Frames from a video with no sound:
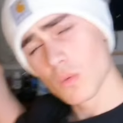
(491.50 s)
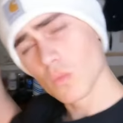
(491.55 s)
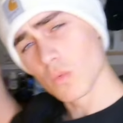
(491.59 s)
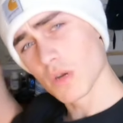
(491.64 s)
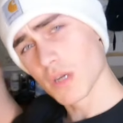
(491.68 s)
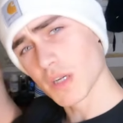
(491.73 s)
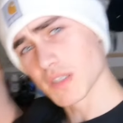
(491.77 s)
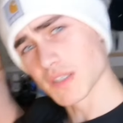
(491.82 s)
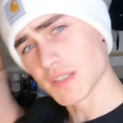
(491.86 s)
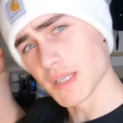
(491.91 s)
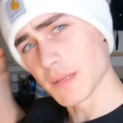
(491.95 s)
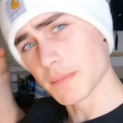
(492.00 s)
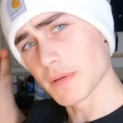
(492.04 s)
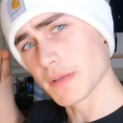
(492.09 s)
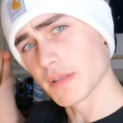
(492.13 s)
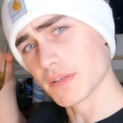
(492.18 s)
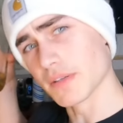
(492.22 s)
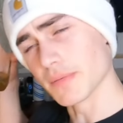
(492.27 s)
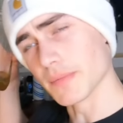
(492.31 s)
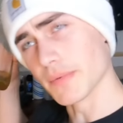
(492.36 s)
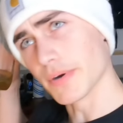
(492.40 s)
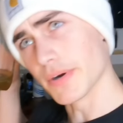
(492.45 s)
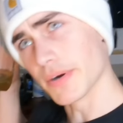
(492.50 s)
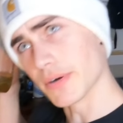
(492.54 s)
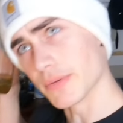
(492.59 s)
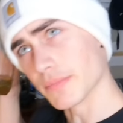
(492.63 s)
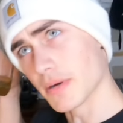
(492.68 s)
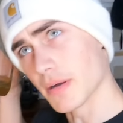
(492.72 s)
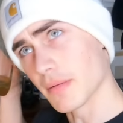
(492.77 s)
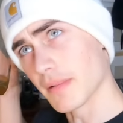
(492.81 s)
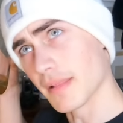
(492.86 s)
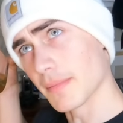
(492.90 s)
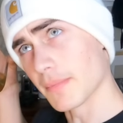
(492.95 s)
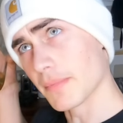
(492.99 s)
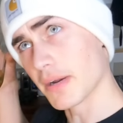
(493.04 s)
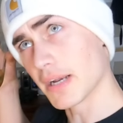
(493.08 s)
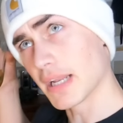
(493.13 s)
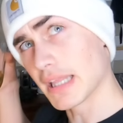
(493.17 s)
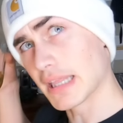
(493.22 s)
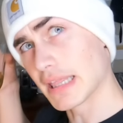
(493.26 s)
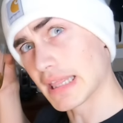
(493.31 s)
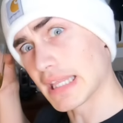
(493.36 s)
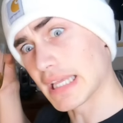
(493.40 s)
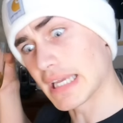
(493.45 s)
We're going to sleep in tomorrow, probably
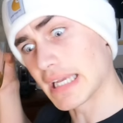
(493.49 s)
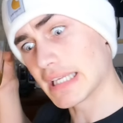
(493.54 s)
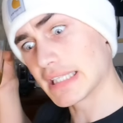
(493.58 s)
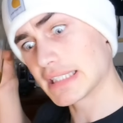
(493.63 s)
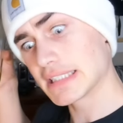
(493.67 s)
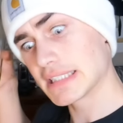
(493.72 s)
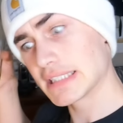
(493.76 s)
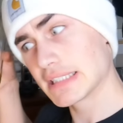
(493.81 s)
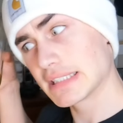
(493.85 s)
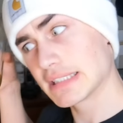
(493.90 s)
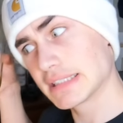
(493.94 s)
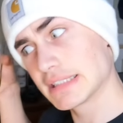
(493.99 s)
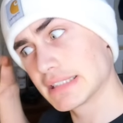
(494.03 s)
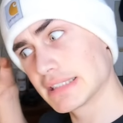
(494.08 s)
pretty late.